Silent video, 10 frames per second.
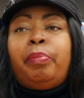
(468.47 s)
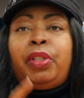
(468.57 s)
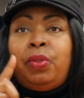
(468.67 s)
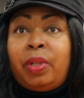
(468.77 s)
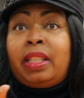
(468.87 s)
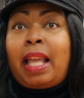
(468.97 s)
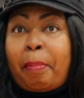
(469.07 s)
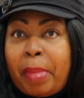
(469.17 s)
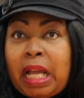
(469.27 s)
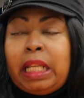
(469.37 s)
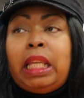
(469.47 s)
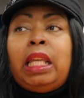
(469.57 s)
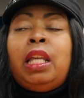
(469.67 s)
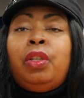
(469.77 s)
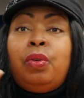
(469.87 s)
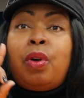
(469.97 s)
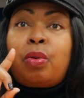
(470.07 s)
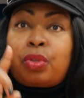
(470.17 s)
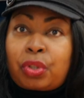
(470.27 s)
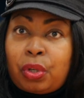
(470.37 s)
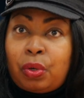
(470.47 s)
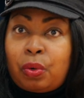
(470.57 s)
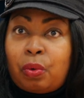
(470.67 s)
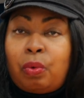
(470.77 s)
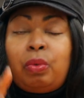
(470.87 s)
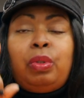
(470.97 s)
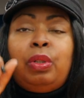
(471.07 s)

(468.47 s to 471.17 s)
but you get that money, you go to school.